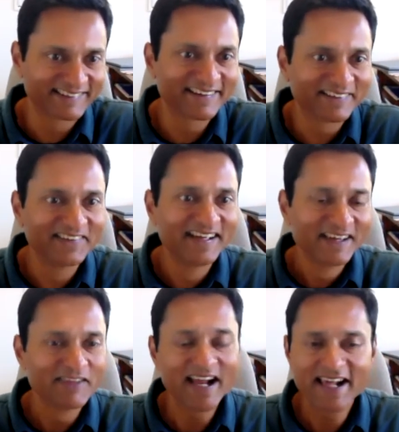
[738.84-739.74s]
so
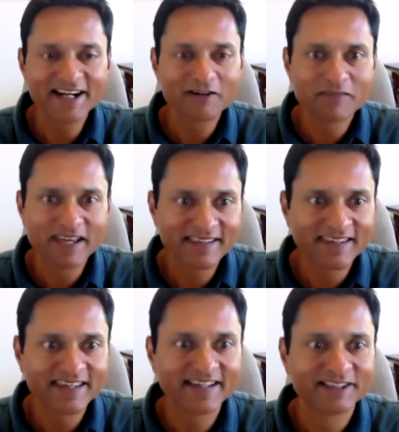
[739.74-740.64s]
that ended up being
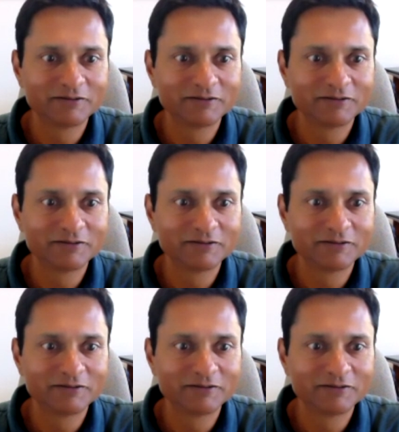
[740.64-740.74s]
the uh,